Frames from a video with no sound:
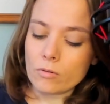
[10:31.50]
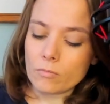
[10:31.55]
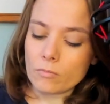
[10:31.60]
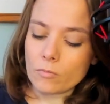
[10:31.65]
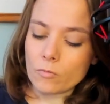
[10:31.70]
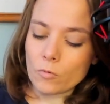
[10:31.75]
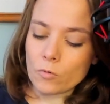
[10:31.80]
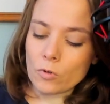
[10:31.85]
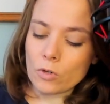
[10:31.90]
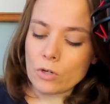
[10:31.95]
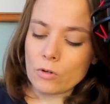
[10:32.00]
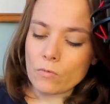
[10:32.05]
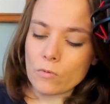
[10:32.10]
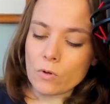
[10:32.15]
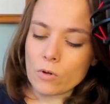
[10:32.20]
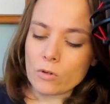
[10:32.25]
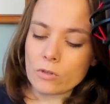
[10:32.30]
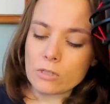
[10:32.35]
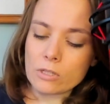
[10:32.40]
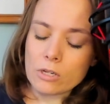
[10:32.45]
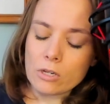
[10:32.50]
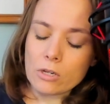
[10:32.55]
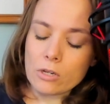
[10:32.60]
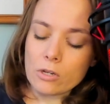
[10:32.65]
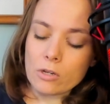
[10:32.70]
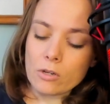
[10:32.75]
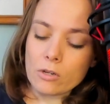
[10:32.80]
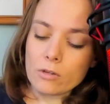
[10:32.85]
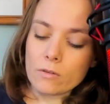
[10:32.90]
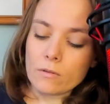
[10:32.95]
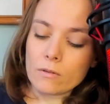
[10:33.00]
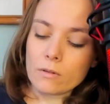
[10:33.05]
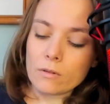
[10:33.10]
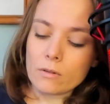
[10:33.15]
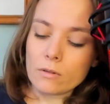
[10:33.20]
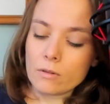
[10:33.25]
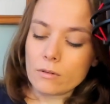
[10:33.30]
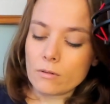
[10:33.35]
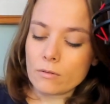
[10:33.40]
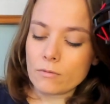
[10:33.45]
Queen of Wands.
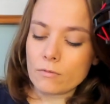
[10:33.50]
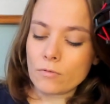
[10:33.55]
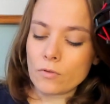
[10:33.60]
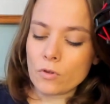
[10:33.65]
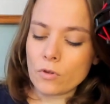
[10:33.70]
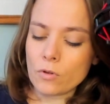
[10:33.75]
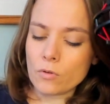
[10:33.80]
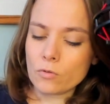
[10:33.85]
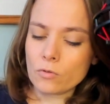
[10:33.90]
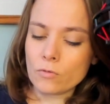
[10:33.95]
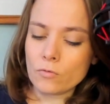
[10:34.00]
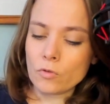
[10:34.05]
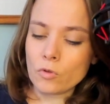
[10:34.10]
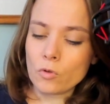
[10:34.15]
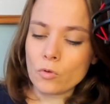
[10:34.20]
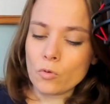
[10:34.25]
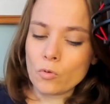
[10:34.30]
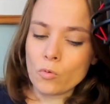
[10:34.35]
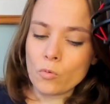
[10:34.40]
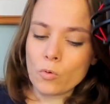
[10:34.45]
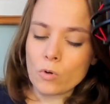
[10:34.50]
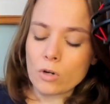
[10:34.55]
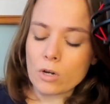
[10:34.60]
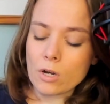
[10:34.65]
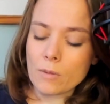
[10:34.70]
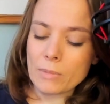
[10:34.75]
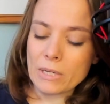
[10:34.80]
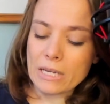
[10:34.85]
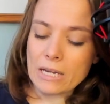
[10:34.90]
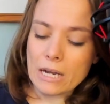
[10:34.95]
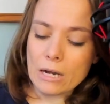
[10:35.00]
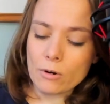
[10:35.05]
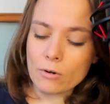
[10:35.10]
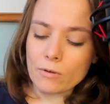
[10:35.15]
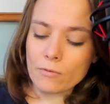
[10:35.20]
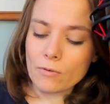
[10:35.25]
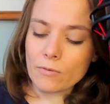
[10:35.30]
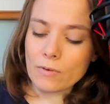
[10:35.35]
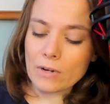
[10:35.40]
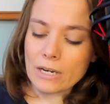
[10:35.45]
For those of you who are coming out
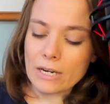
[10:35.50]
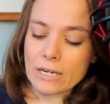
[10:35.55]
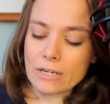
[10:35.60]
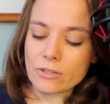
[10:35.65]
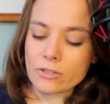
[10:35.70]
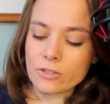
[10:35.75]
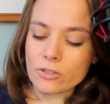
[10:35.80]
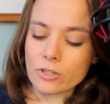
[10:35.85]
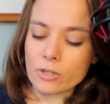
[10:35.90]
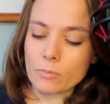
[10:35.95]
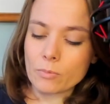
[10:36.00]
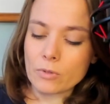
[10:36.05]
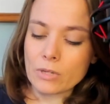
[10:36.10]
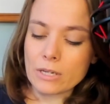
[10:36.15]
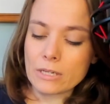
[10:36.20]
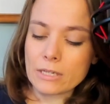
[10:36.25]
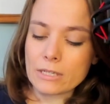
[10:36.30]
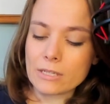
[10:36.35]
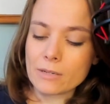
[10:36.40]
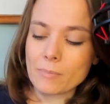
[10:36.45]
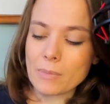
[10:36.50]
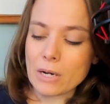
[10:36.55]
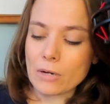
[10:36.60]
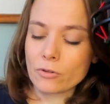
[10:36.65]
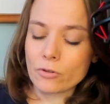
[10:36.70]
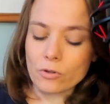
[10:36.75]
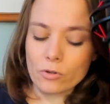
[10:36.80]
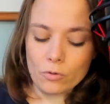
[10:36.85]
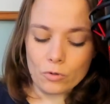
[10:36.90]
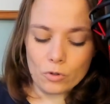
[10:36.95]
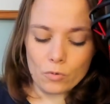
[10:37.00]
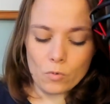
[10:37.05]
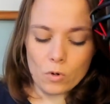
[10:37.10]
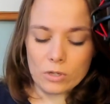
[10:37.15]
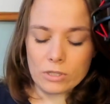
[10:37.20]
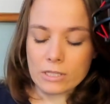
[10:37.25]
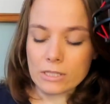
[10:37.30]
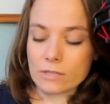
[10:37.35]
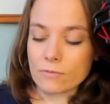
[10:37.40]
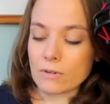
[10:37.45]
of a relationship, then it's about, you know, you
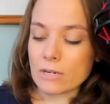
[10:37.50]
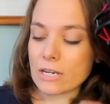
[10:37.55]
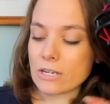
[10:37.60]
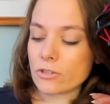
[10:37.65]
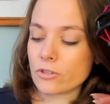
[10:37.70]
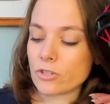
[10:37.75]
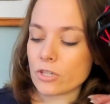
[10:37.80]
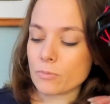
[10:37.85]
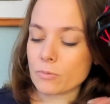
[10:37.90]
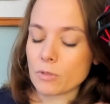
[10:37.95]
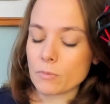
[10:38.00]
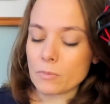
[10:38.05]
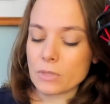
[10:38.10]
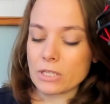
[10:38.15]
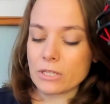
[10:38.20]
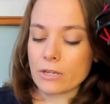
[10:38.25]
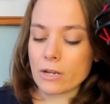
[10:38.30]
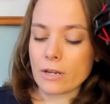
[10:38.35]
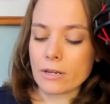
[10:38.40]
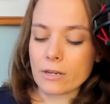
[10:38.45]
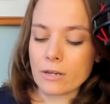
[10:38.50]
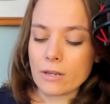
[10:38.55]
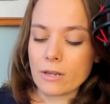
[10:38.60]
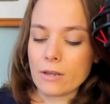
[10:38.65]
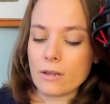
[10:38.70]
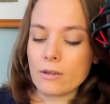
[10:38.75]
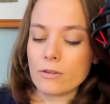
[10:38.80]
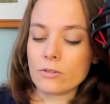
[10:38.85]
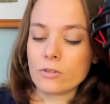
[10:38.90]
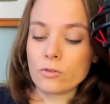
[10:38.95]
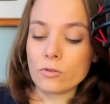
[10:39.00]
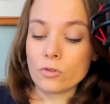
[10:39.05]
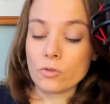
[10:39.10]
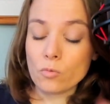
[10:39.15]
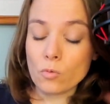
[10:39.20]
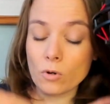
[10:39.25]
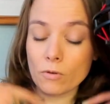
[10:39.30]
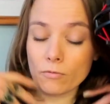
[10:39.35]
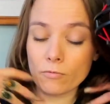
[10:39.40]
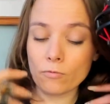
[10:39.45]
want this relationship to be done, so
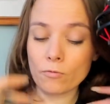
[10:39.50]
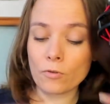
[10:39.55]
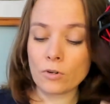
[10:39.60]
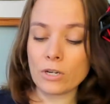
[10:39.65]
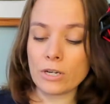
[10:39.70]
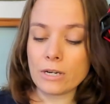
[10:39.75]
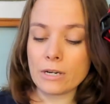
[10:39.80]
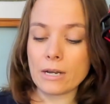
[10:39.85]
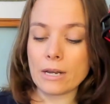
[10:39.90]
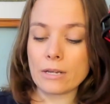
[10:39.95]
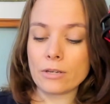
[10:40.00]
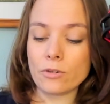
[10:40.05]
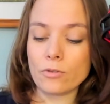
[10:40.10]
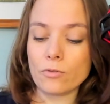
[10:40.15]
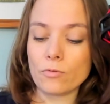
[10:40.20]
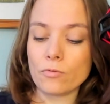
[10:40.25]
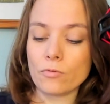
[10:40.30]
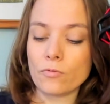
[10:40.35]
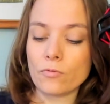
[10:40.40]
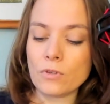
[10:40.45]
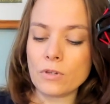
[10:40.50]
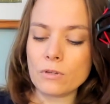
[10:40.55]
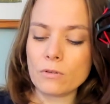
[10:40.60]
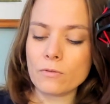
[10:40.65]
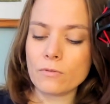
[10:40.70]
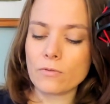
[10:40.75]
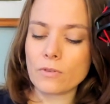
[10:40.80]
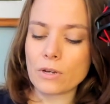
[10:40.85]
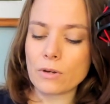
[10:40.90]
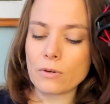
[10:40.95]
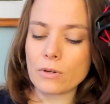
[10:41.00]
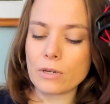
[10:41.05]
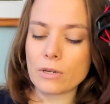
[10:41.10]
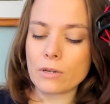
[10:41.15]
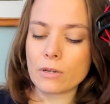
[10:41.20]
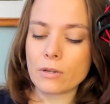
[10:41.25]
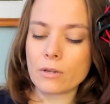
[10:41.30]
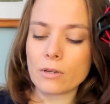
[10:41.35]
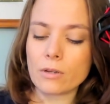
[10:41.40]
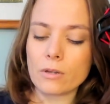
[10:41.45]
you are free and you feel very
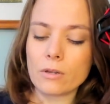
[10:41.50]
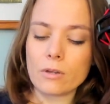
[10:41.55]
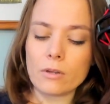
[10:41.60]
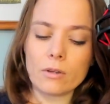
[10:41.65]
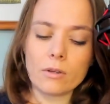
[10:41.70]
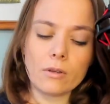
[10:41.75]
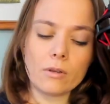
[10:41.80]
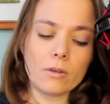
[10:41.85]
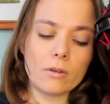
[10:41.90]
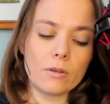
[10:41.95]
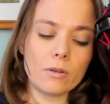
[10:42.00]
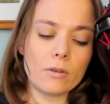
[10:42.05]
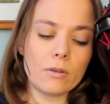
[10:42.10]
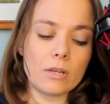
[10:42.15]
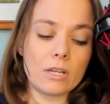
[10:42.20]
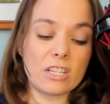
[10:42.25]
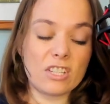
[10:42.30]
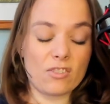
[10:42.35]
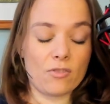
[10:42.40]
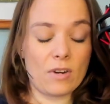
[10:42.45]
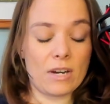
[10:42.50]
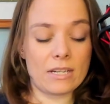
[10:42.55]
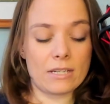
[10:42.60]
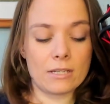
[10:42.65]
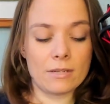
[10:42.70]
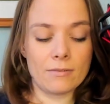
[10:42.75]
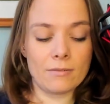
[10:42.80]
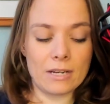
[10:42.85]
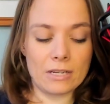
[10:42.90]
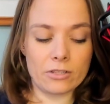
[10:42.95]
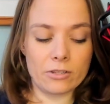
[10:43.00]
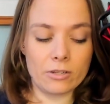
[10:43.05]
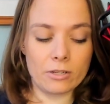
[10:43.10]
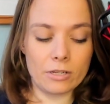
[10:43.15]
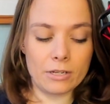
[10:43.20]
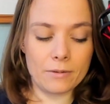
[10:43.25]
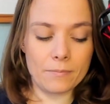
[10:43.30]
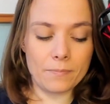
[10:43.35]
attractive, actually.